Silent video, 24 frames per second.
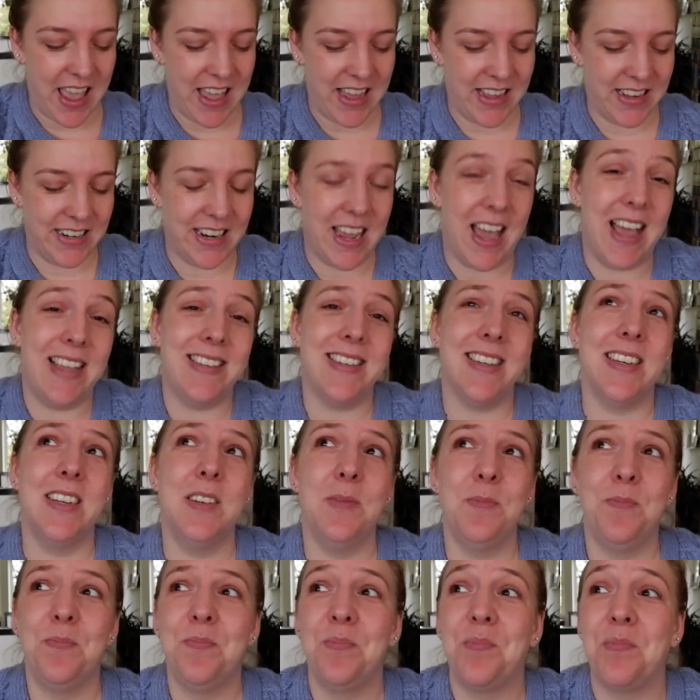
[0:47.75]
and as
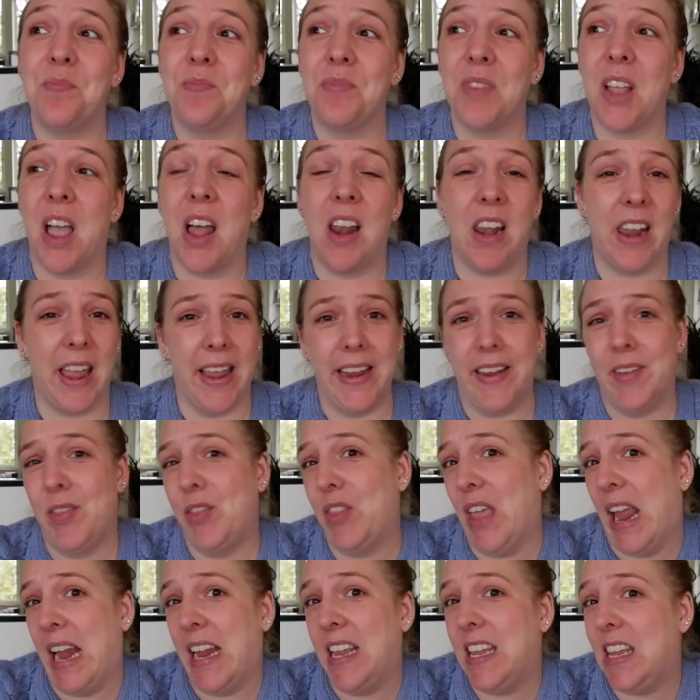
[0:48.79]
a like
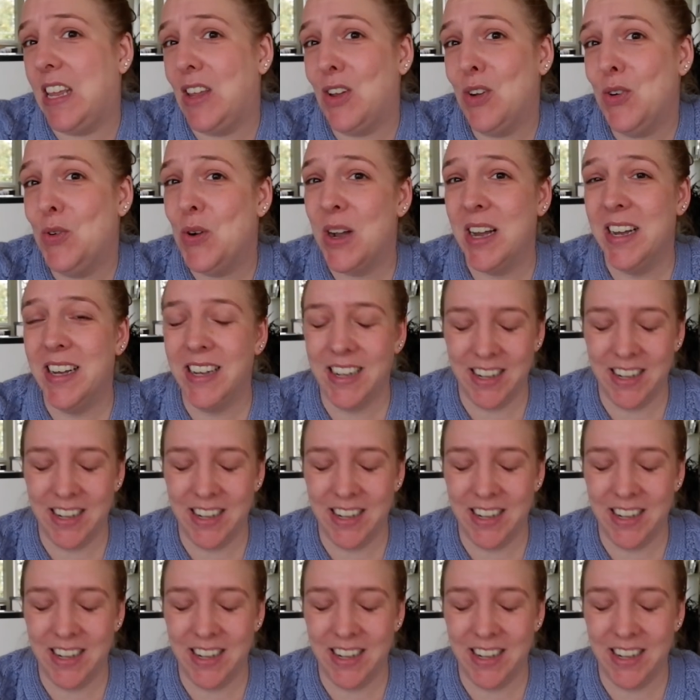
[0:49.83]
thank you,